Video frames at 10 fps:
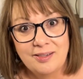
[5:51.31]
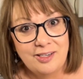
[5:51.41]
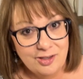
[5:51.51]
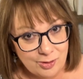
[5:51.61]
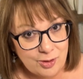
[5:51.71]

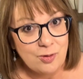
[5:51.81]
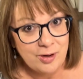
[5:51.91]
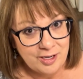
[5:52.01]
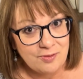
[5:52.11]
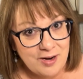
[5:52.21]
You're going
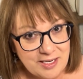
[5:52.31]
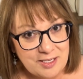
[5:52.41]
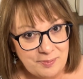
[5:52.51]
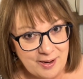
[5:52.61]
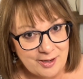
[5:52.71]
to
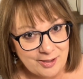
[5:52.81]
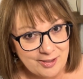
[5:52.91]
rest better.